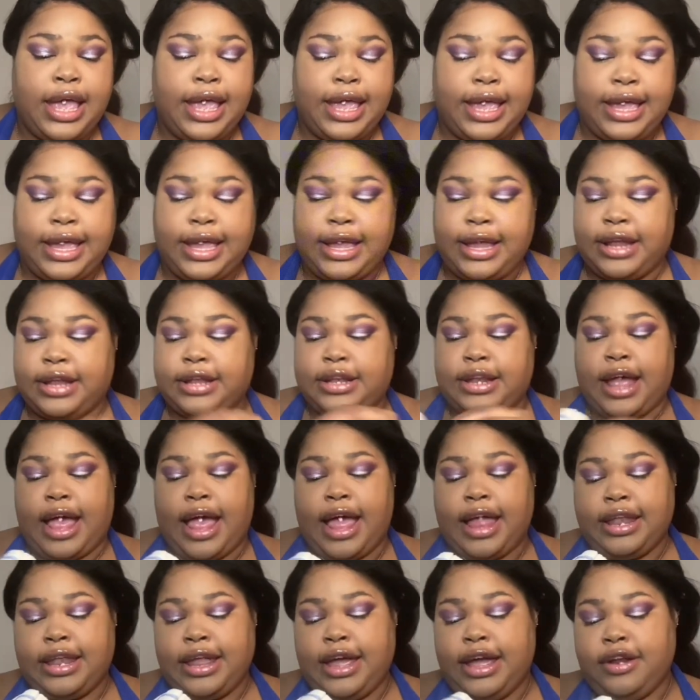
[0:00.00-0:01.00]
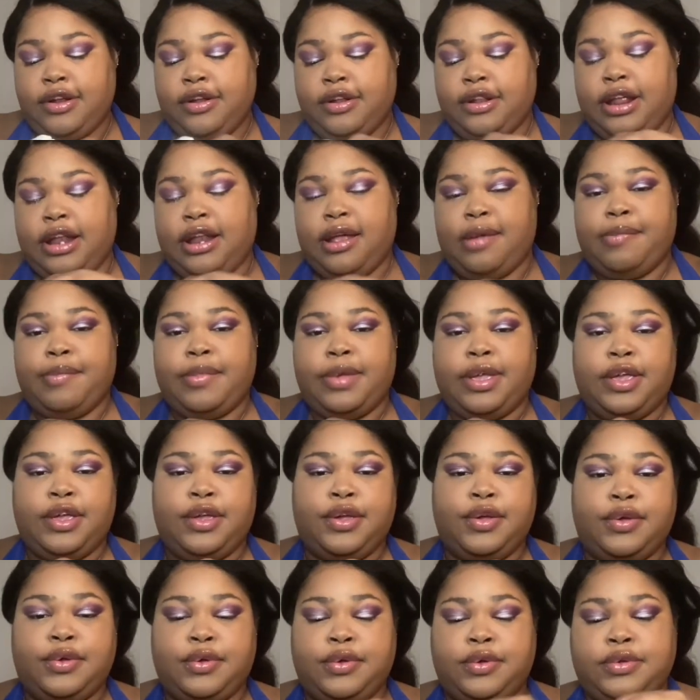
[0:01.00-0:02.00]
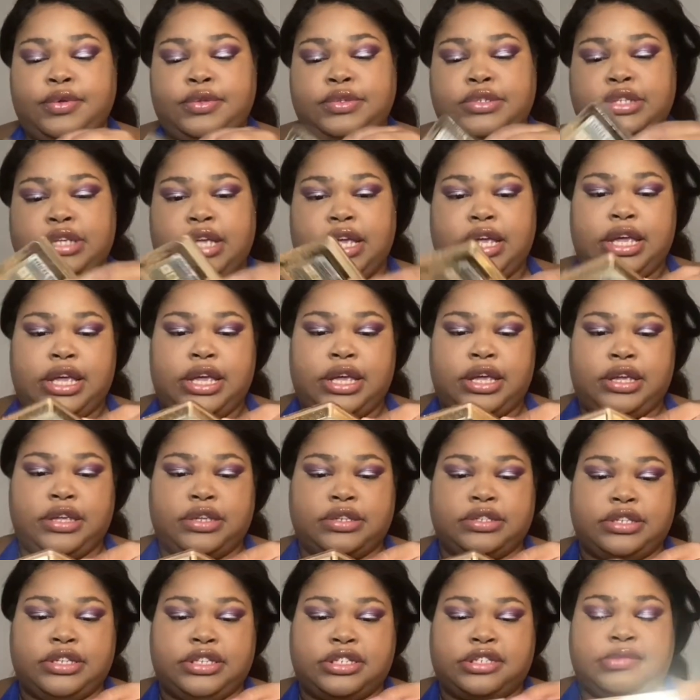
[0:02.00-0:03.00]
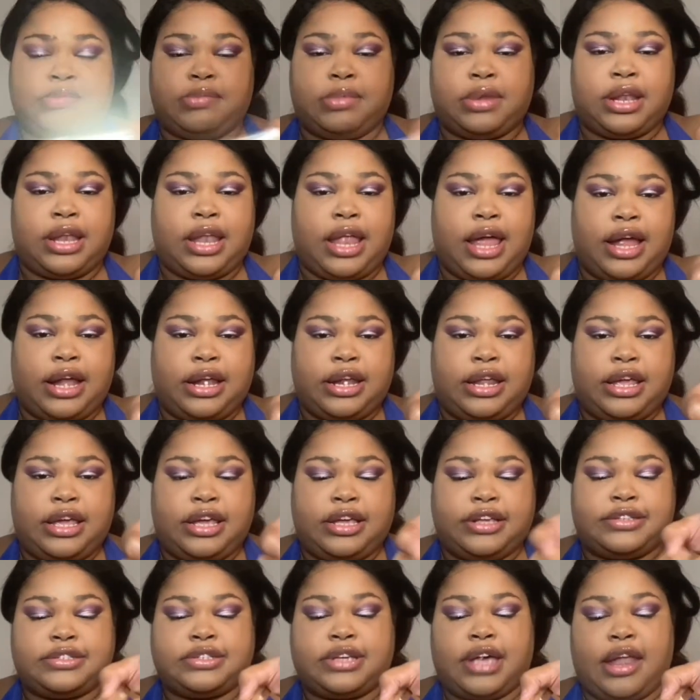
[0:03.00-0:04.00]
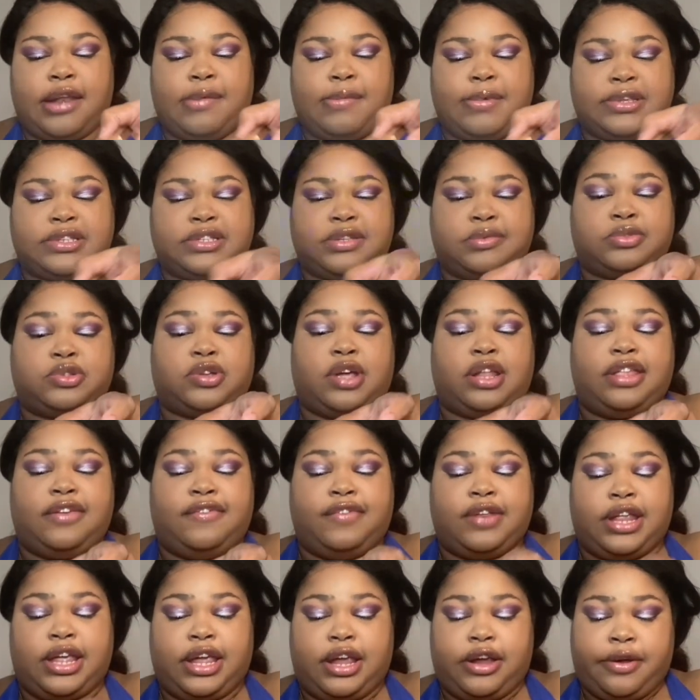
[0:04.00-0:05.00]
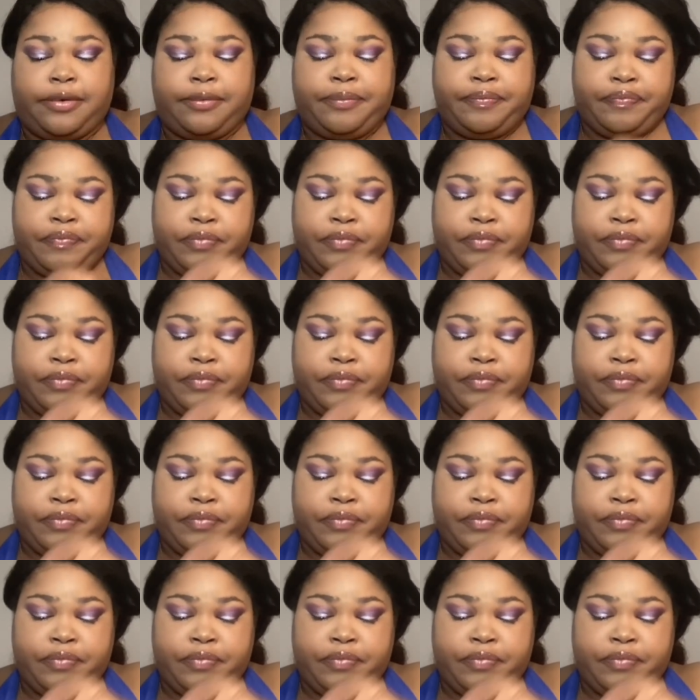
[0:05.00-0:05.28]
And the highlighter that I'm gonna use is this Milani. It's kind of messed up, so I'll leave it in here.